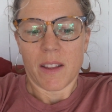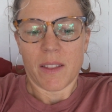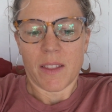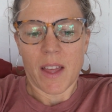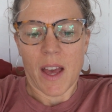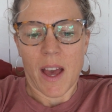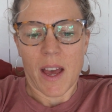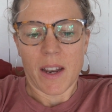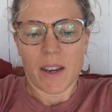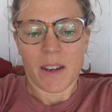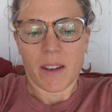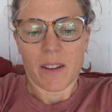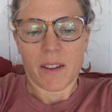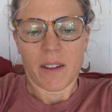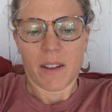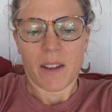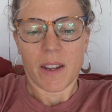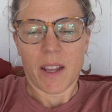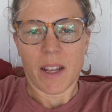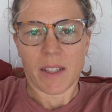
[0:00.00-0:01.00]
that
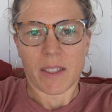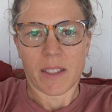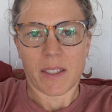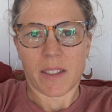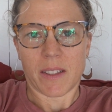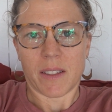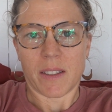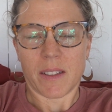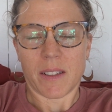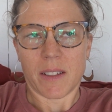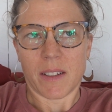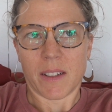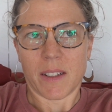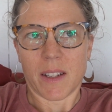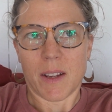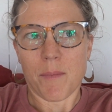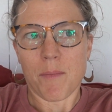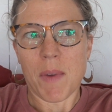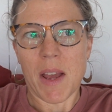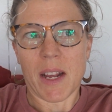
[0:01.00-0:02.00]

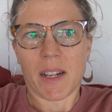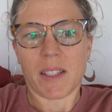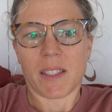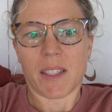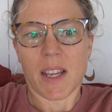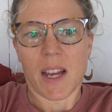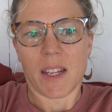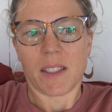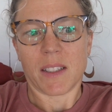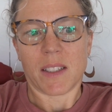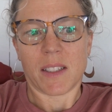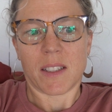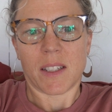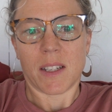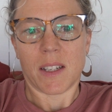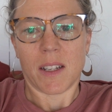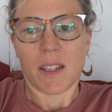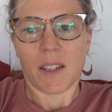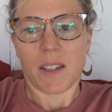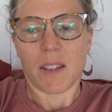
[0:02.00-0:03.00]
it makes sense
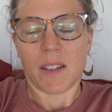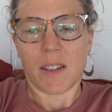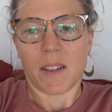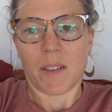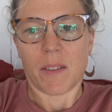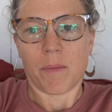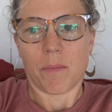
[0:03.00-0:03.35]
to